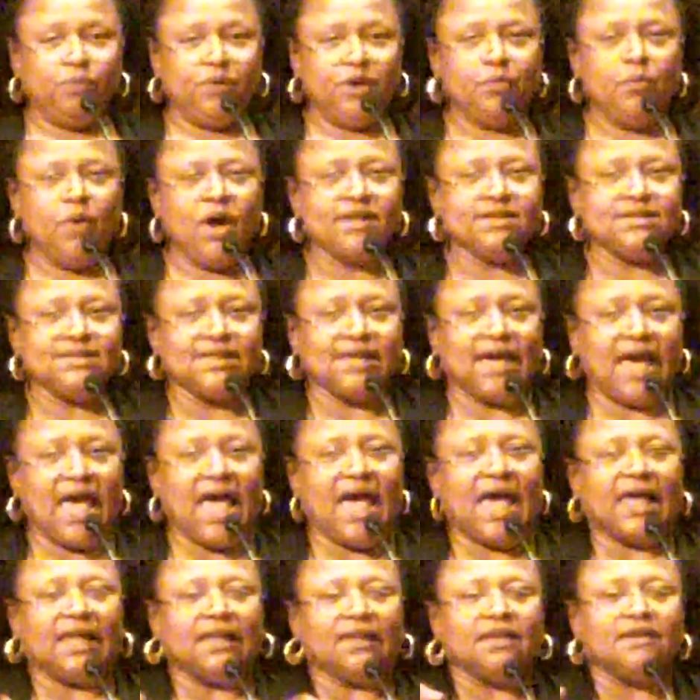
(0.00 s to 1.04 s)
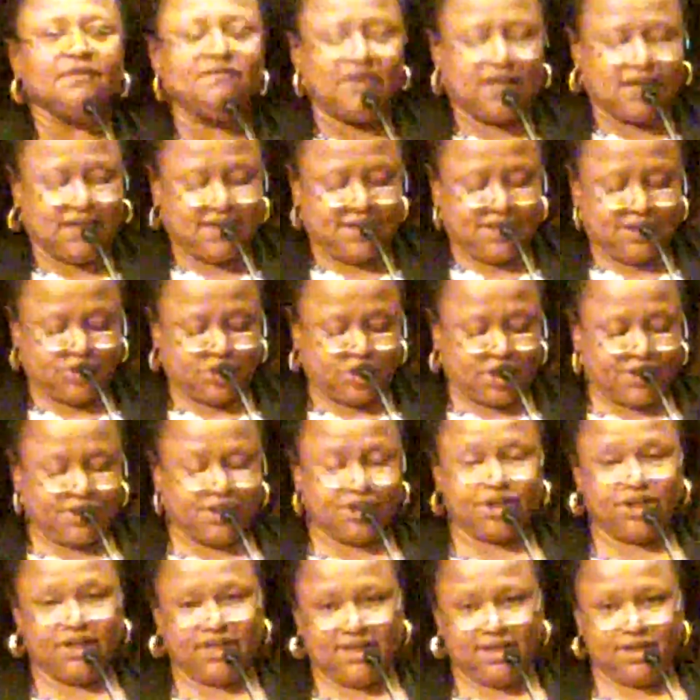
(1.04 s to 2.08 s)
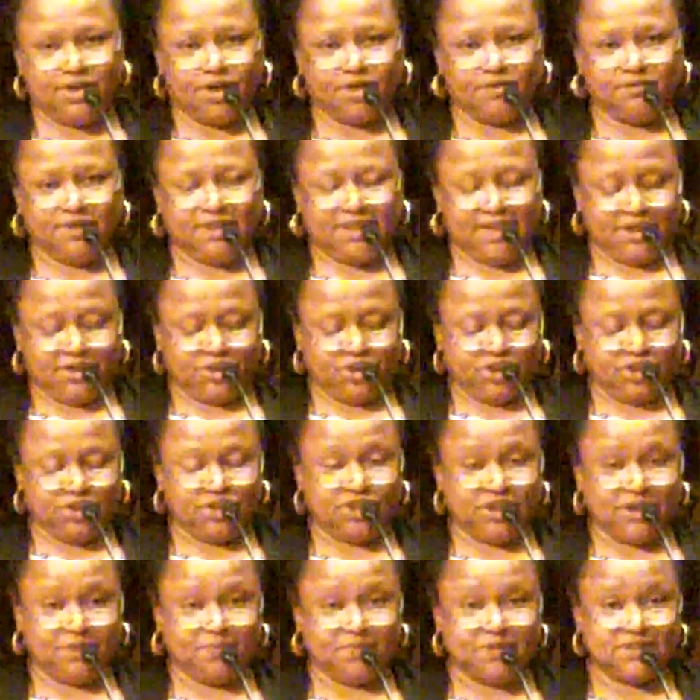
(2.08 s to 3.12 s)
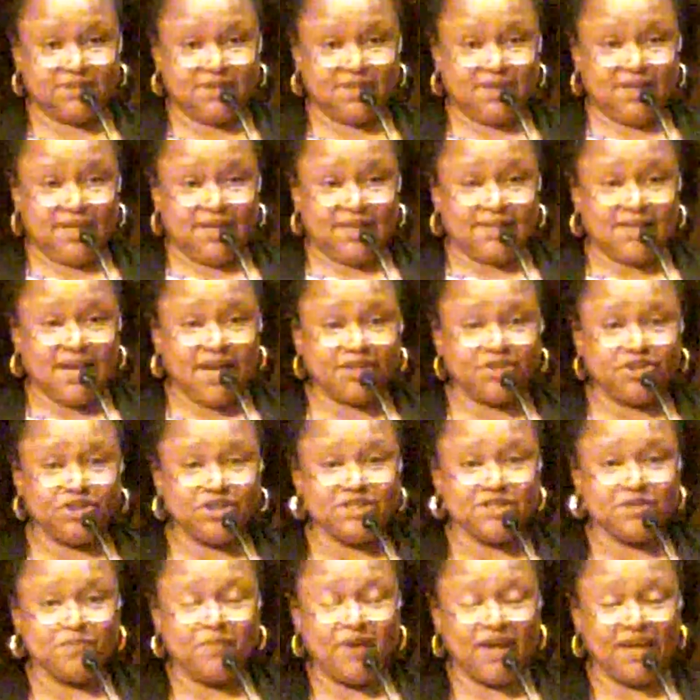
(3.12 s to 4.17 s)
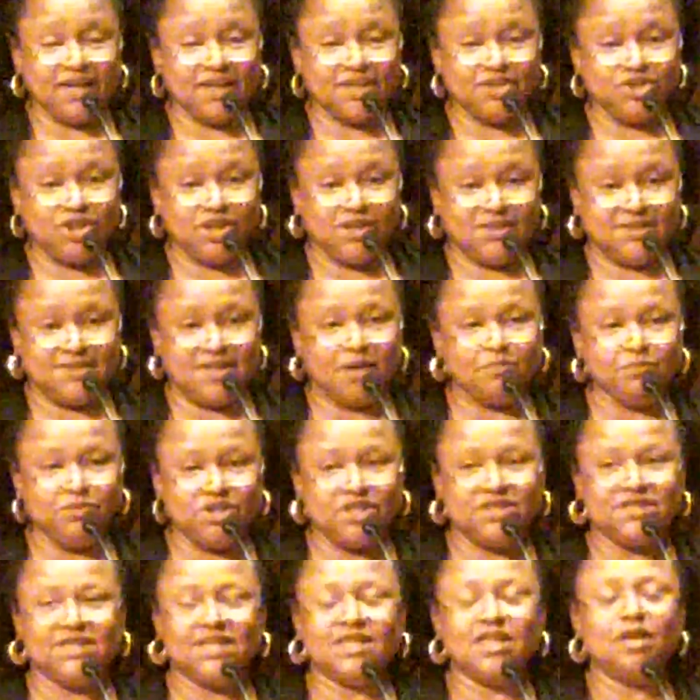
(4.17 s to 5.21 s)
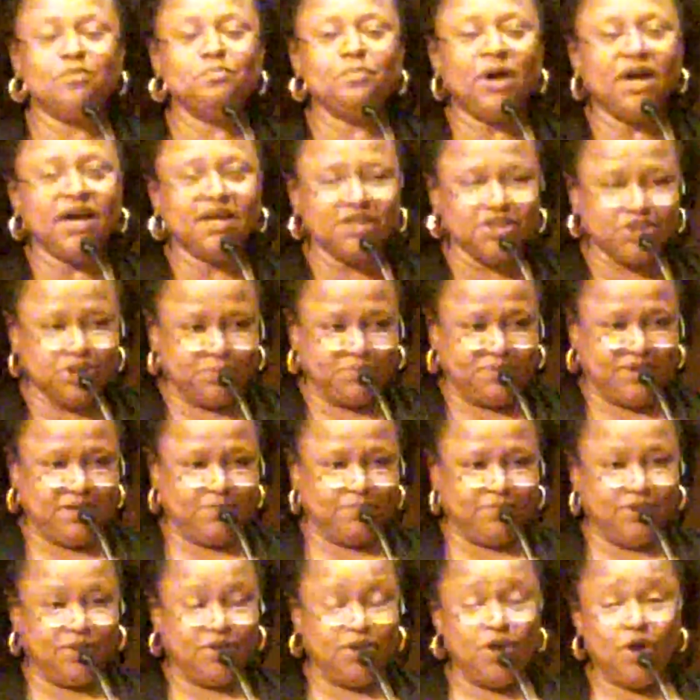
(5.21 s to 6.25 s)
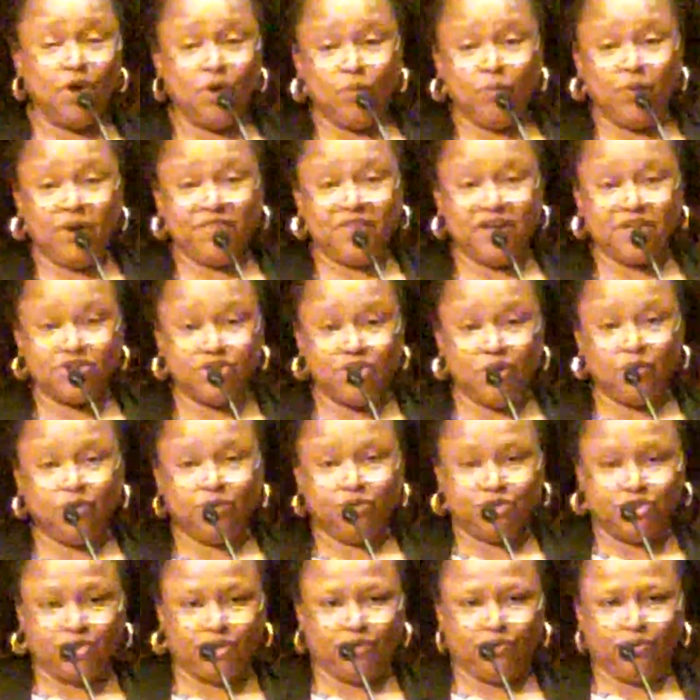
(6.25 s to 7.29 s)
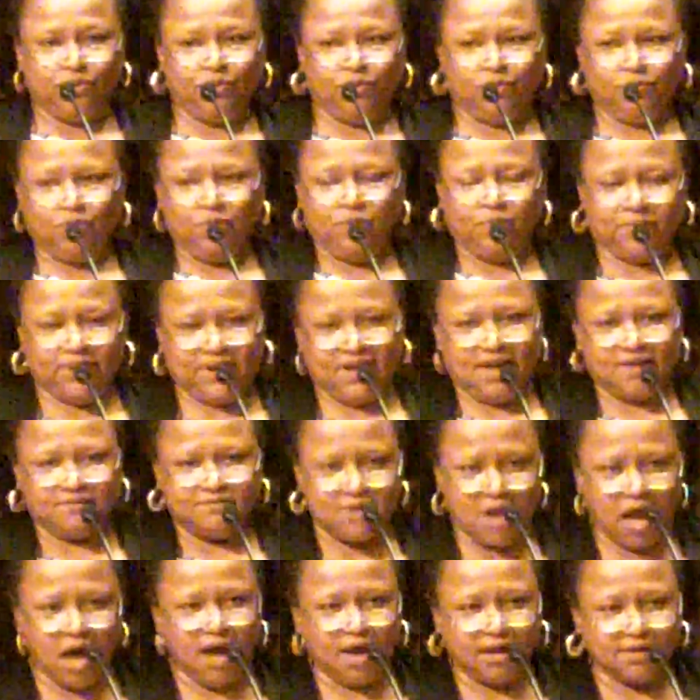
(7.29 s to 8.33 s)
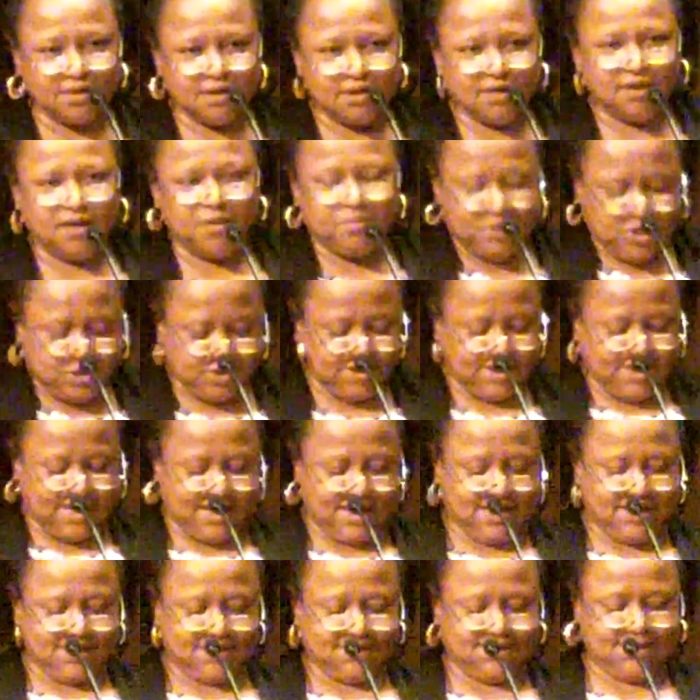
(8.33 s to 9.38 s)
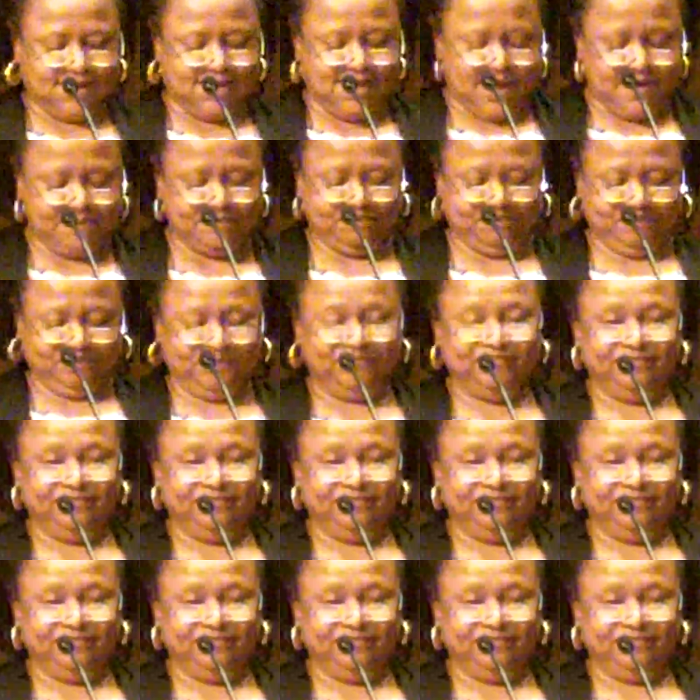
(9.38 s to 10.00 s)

We want to elevate each other in our relationships, not just make assumptions and then punish people when they don't do what we have not communicated to them.